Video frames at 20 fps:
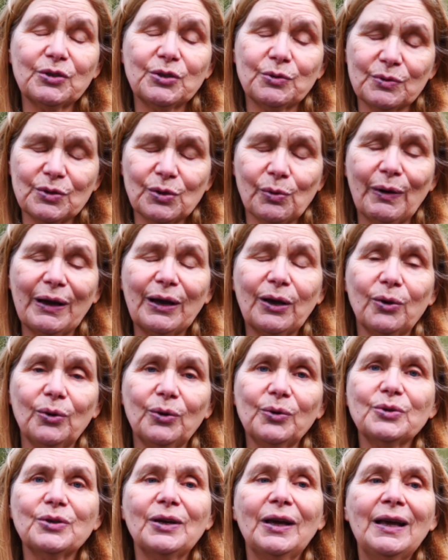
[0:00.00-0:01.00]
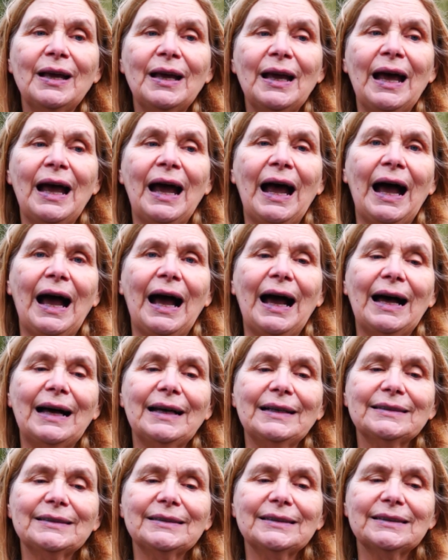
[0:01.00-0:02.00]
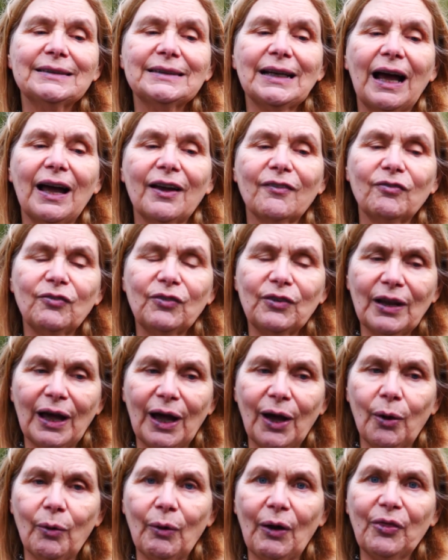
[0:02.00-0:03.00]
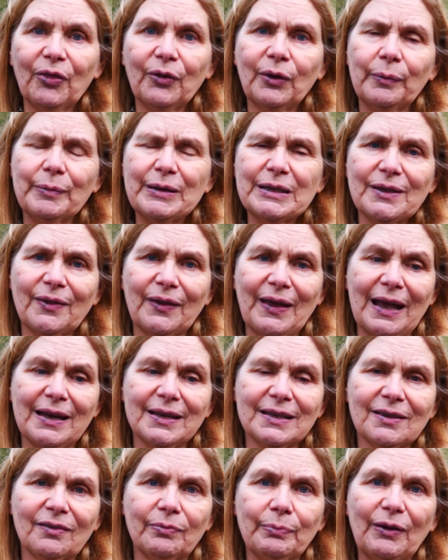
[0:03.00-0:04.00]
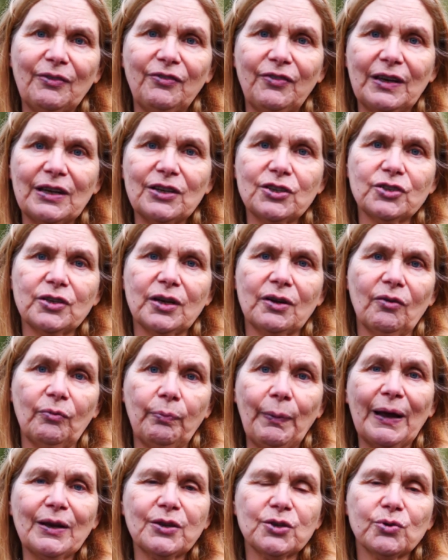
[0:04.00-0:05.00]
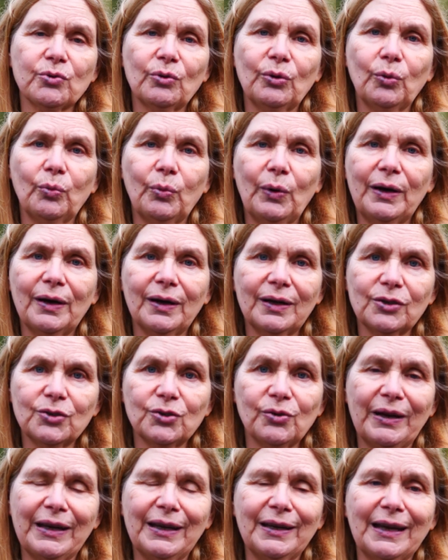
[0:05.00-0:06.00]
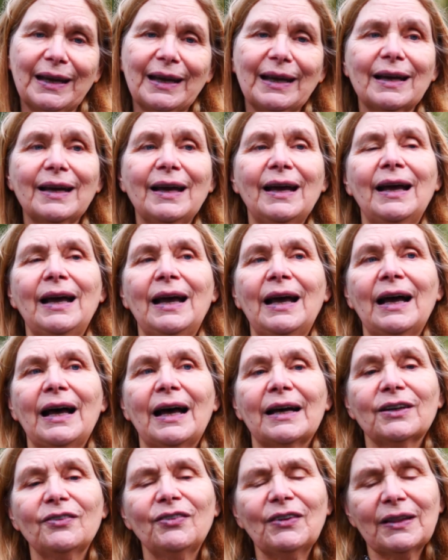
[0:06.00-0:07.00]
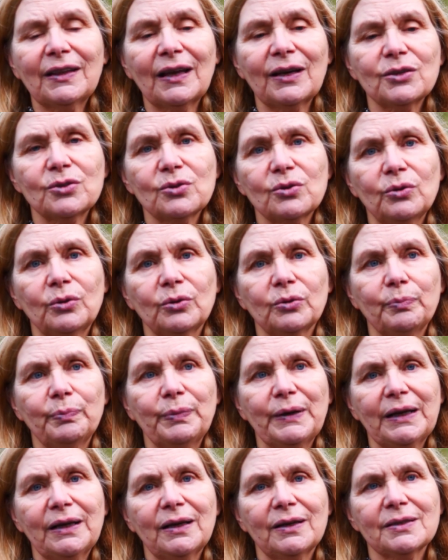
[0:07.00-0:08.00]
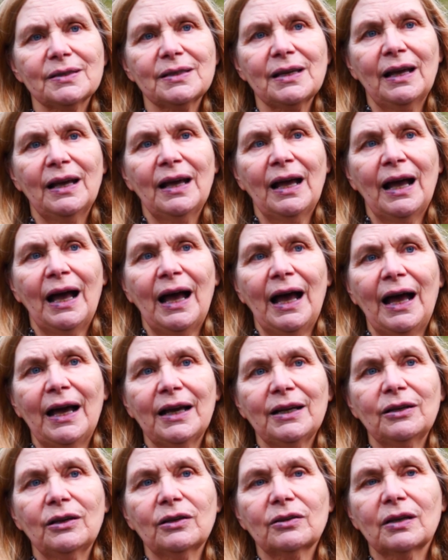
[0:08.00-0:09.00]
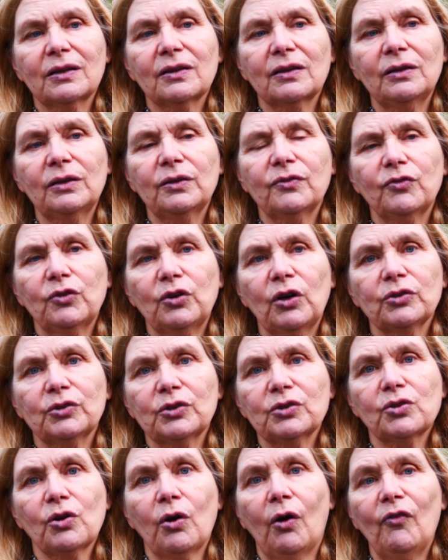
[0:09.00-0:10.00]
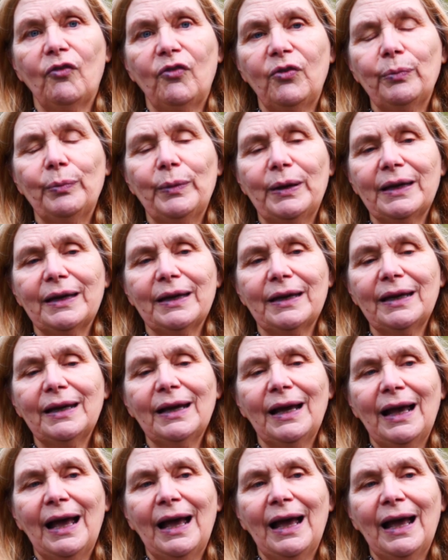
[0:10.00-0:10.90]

which was quite good. And I've now come into the end of my first year of pastoral worker training, and I think that is good because I know that the love God has got for me.